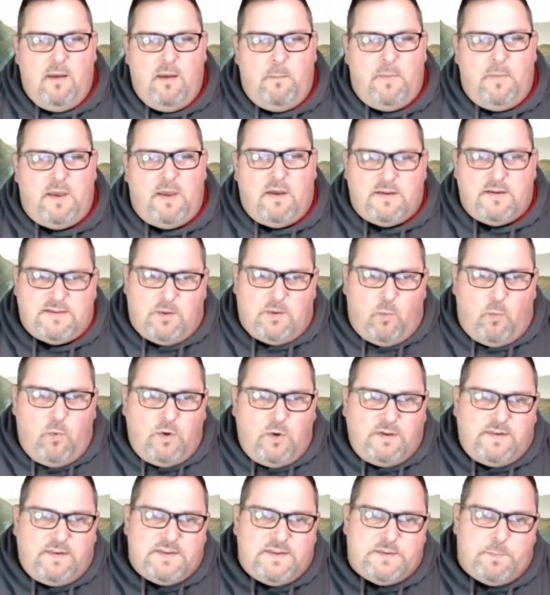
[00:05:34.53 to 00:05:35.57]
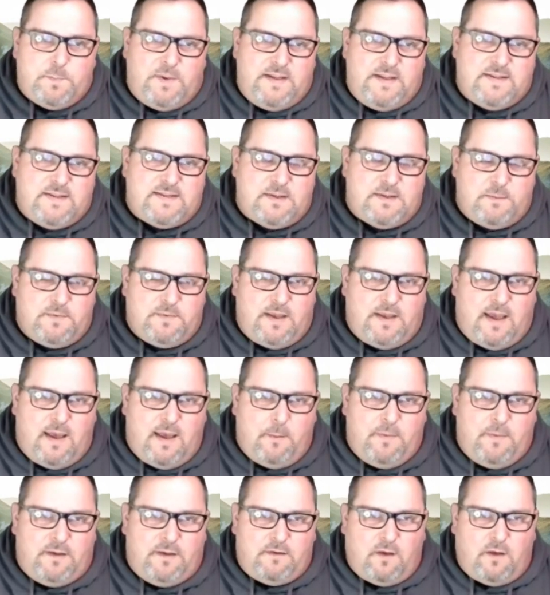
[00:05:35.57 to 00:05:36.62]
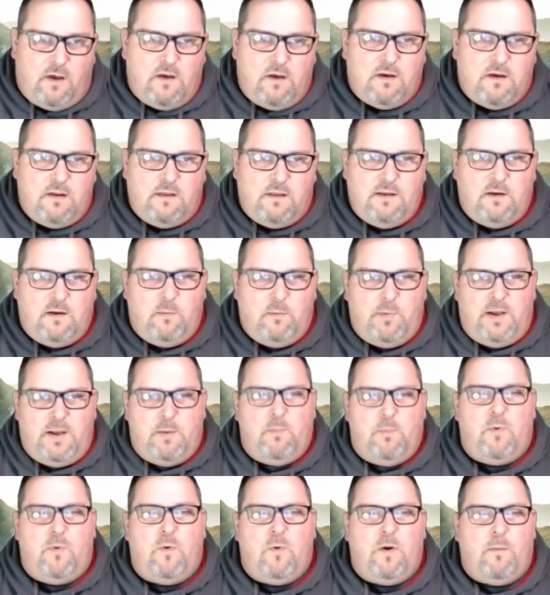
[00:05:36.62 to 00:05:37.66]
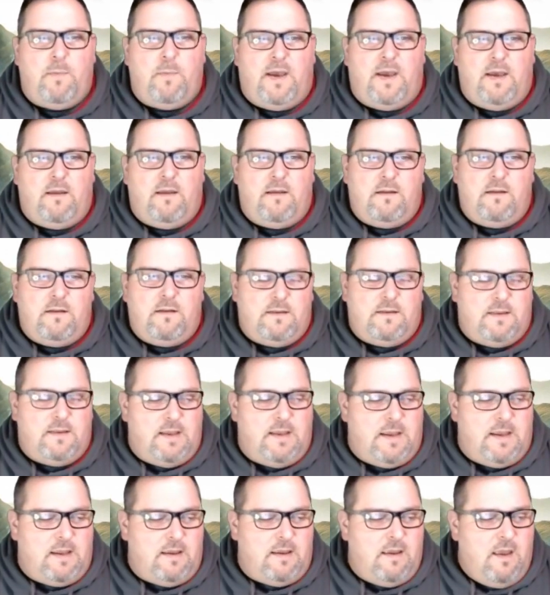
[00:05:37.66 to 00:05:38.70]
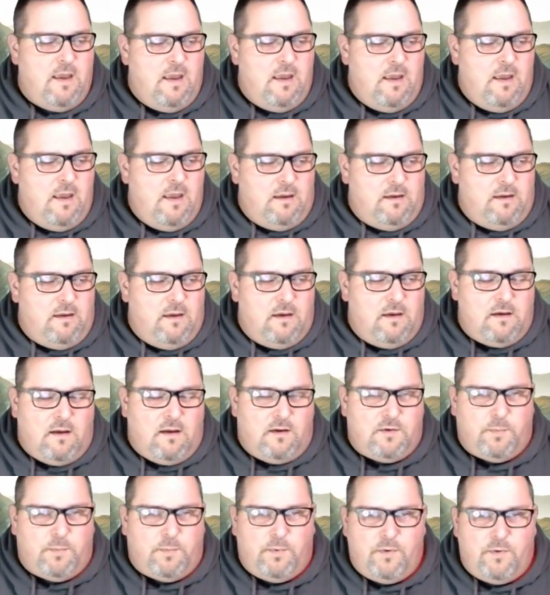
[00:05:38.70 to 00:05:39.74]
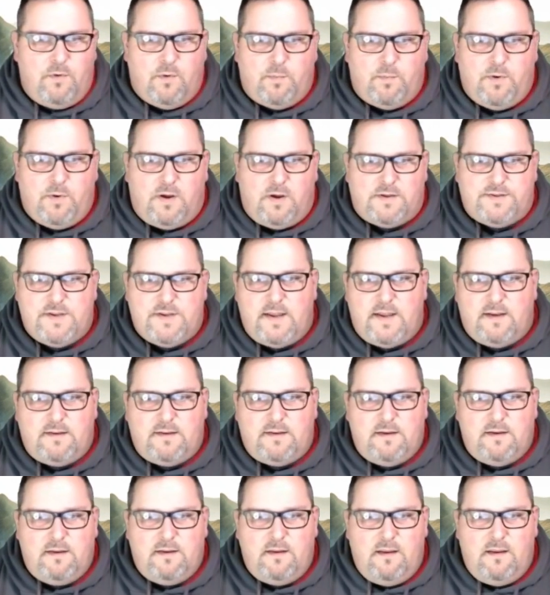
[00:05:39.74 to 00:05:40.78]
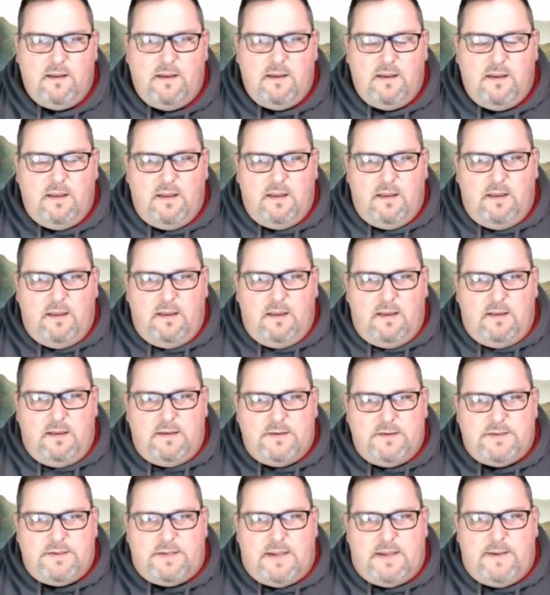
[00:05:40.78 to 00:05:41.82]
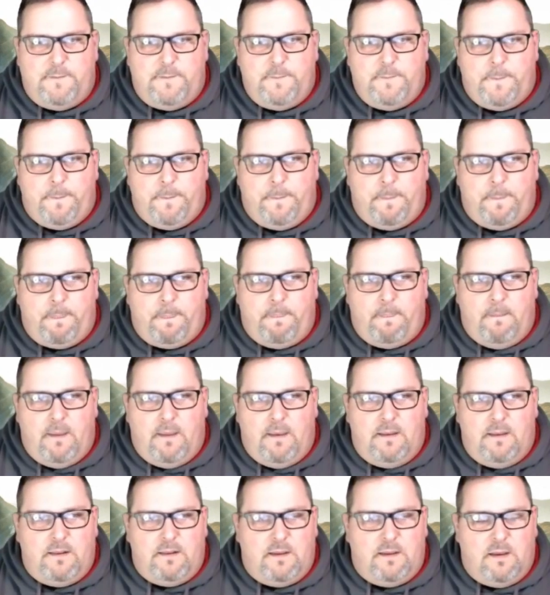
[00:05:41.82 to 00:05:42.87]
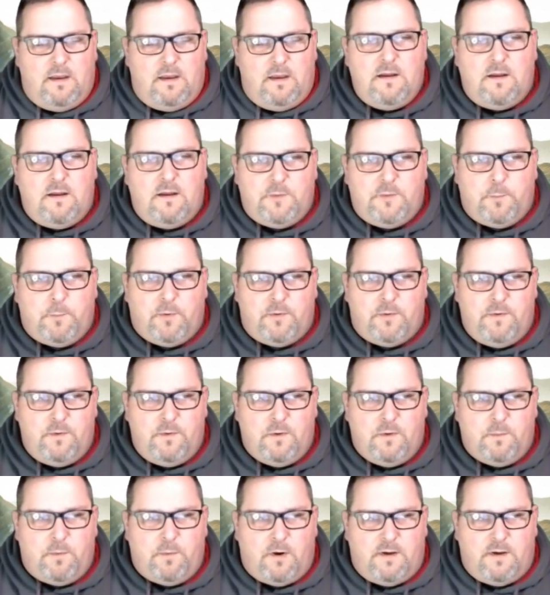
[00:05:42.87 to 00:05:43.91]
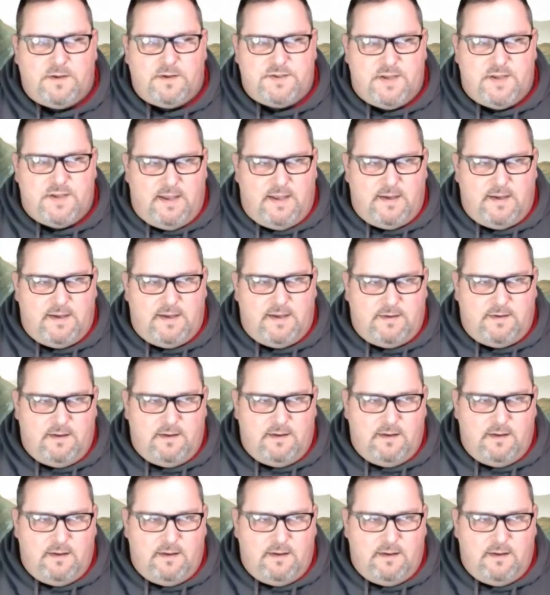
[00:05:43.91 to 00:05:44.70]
because I want to spend some time and talk a little bit more about the Young Entrepreneur Project. You see, the Young Entrepreneur Project